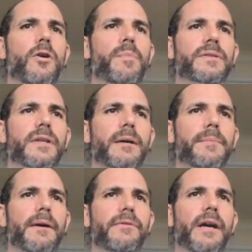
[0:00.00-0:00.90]
opens up
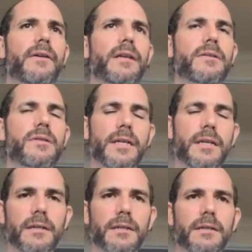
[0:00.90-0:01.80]
a very
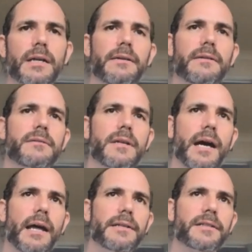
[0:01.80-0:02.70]
unique
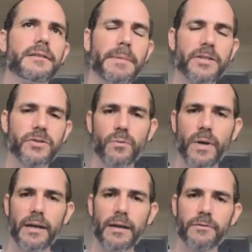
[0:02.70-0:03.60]
and special
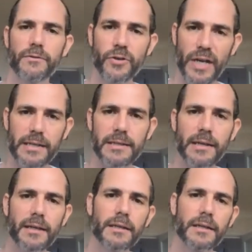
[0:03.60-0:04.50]
way of
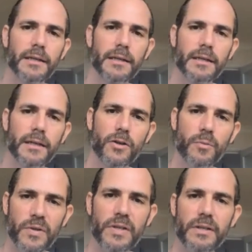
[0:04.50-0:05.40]
creating
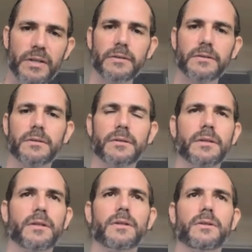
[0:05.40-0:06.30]
communities.
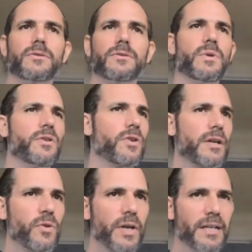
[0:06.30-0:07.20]
So we're not
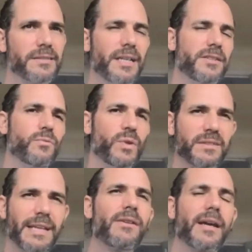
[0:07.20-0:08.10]
an organization. We
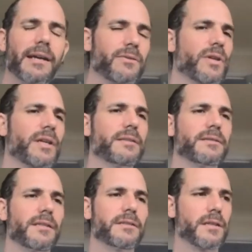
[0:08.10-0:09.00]
sound like an
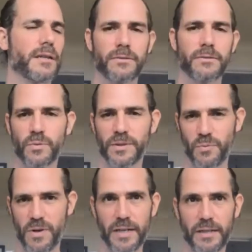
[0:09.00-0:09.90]
organization. Guardians
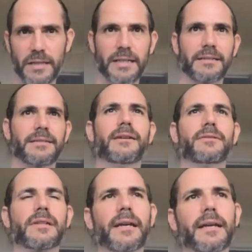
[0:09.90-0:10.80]
Worldwide
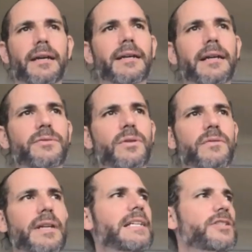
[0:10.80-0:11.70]
sounds like a sort of
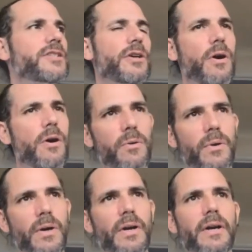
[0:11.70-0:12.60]
an
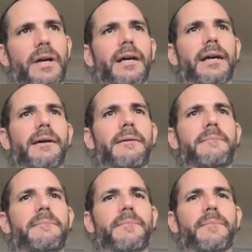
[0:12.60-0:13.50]
NGO,
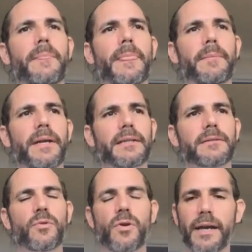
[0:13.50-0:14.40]
but it's
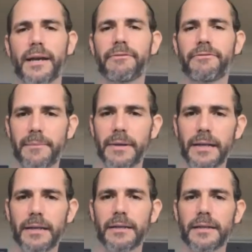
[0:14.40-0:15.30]
more like a
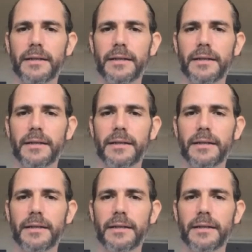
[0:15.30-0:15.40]
family.